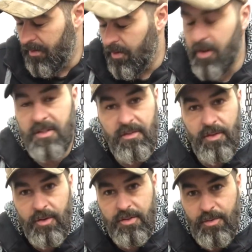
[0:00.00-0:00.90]
because of
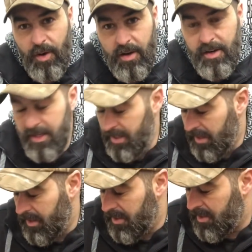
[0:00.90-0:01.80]
those qualities
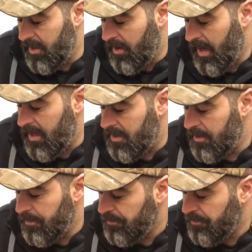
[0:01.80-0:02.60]
that this steel has.